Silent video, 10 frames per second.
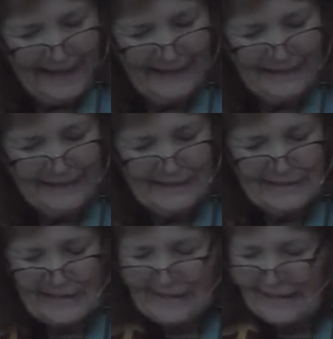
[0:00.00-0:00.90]
And
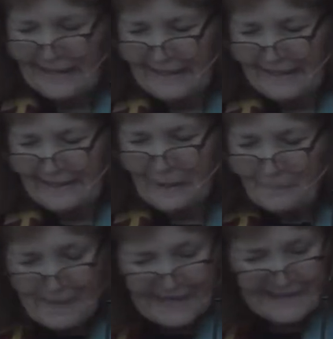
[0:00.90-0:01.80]
in the
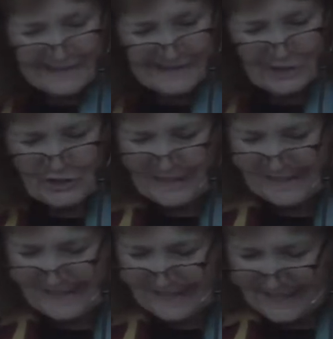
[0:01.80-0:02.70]
message, it
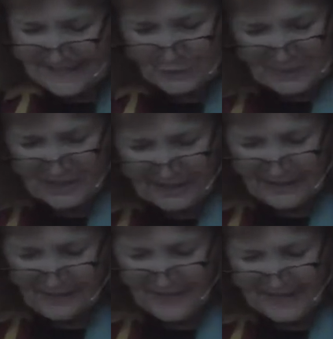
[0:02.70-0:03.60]
says, which I
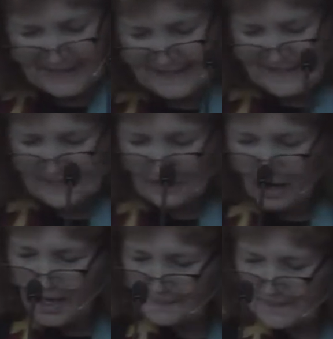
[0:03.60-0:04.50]
love that, he
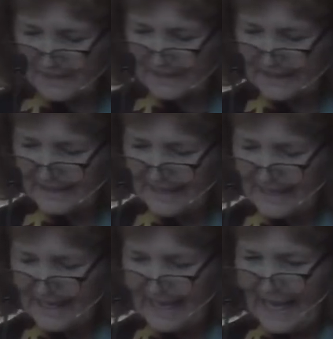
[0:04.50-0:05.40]
stops
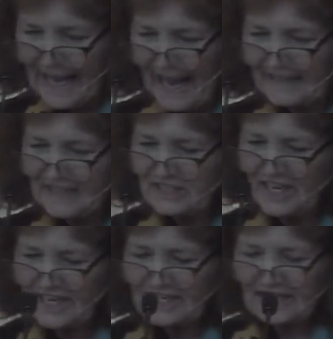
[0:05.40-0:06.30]
and he
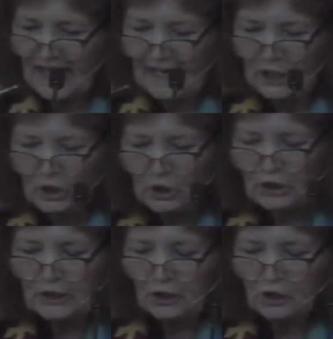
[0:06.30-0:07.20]
takes a
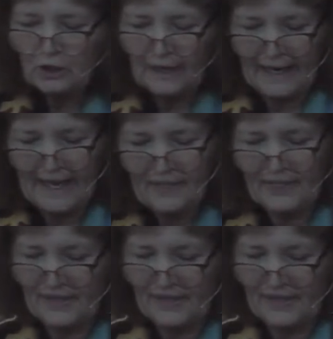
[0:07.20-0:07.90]
good look at